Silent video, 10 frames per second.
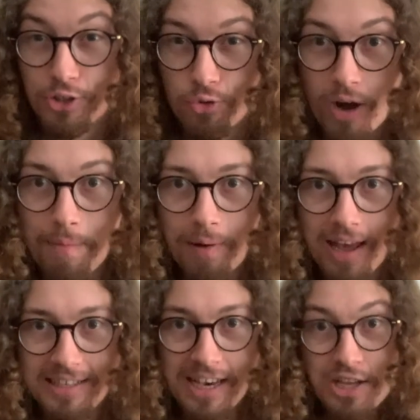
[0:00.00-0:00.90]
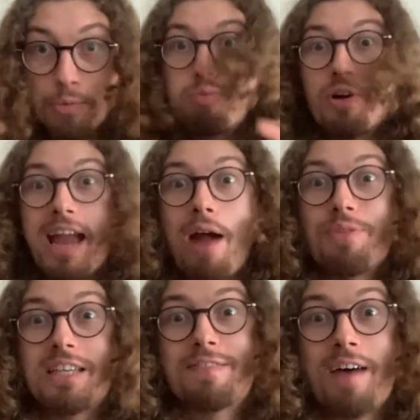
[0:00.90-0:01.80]
great place to bring out
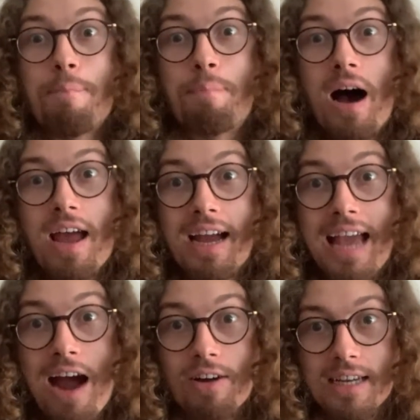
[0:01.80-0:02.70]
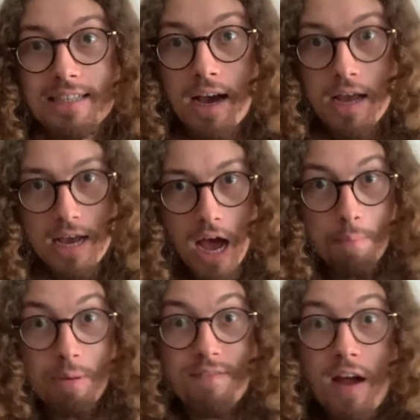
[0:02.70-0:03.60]
this vampire character
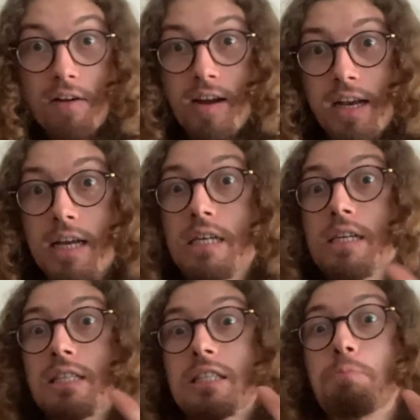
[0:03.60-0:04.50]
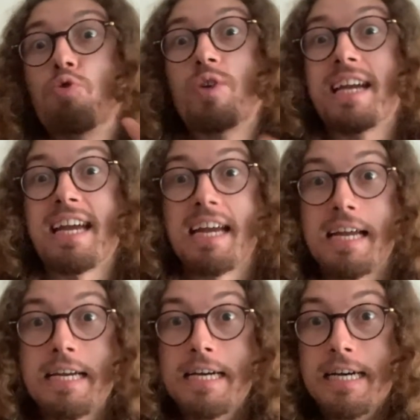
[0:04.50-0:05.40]
and be very
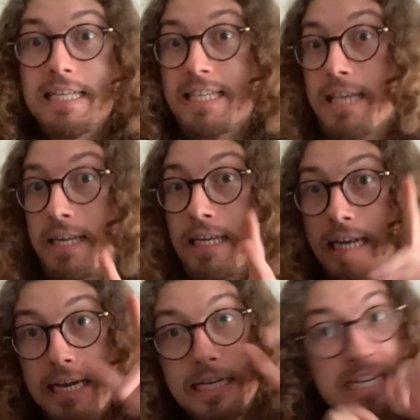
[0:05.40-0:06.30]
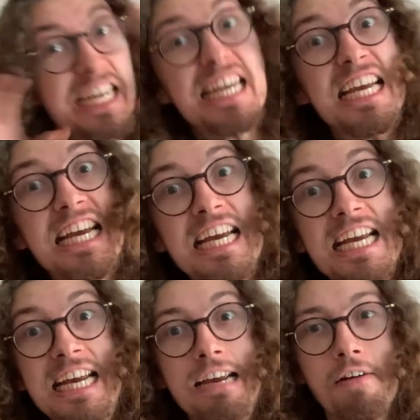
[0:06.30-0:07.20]
spooky and suddenly,
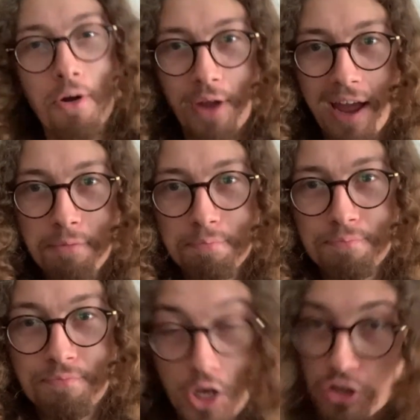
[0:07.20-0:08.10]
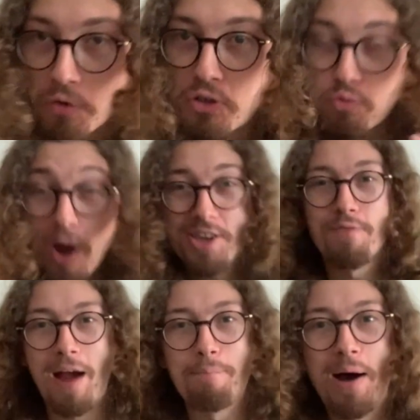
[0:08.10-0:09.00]
okay? So try your
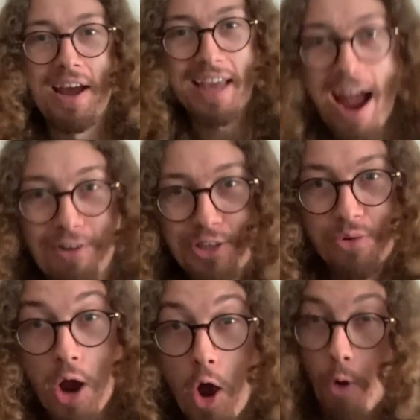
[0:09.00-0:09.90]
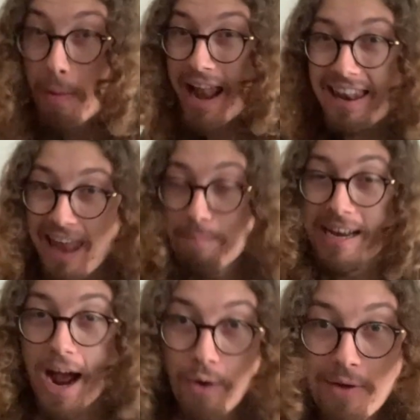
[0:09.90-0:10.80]
vampire character at home, let me
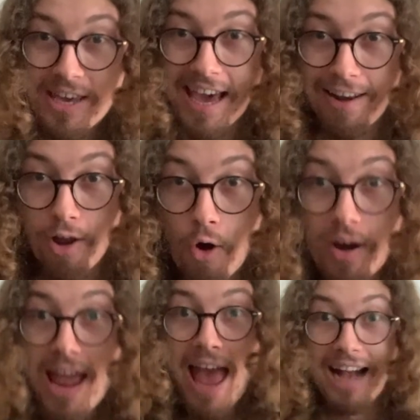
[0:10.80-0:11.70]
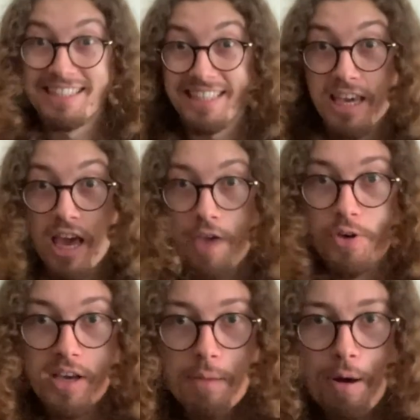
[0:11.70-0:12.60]
know how you get along, and see if you
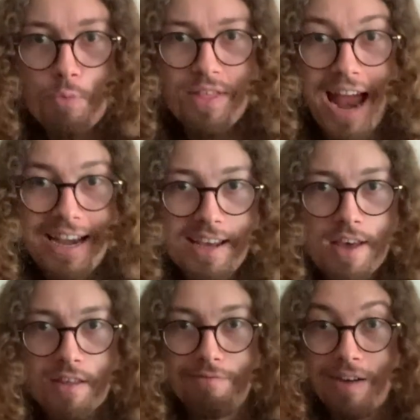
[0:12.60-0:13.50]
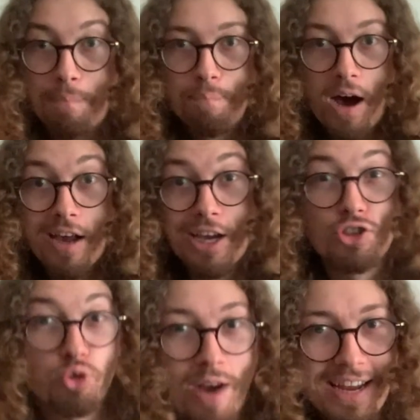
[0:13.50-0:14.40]
can come up with any other vampire
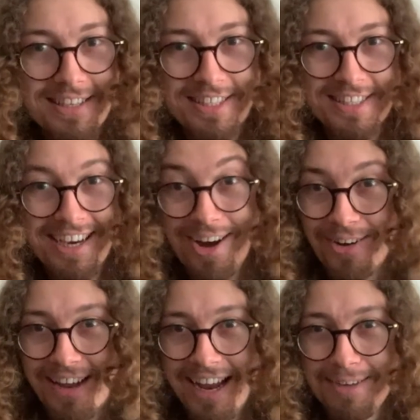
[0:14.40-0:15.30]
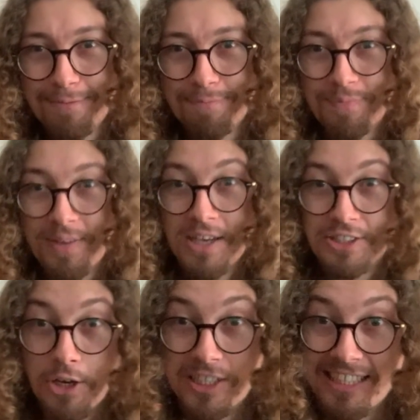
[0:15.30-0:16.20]
traits, okay?
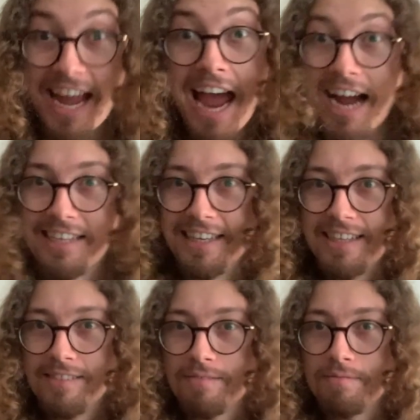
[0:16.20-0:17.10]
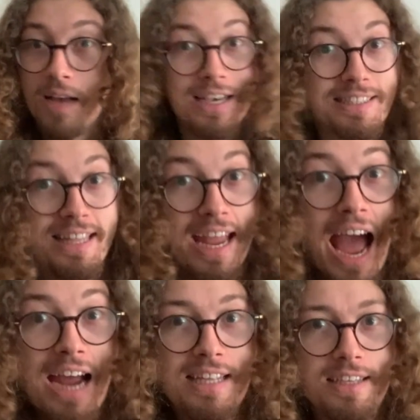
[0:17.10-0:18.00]
So stay acting, stay
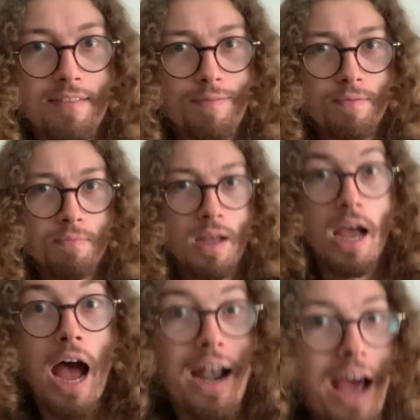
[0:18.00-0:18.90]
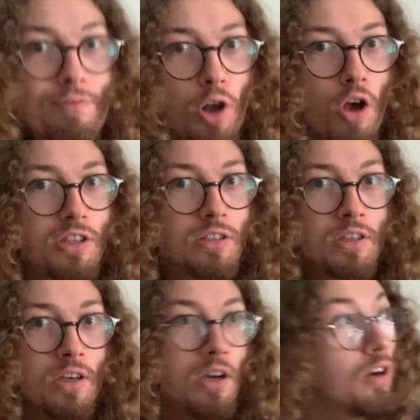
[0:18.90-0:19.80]
active, and have lots
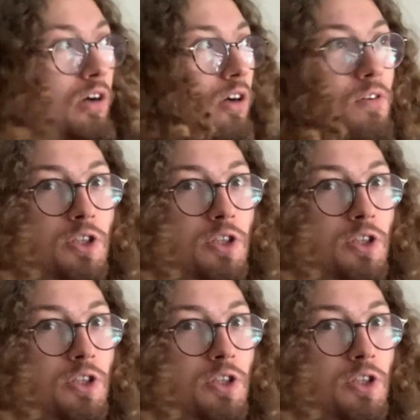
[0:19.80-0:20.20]
of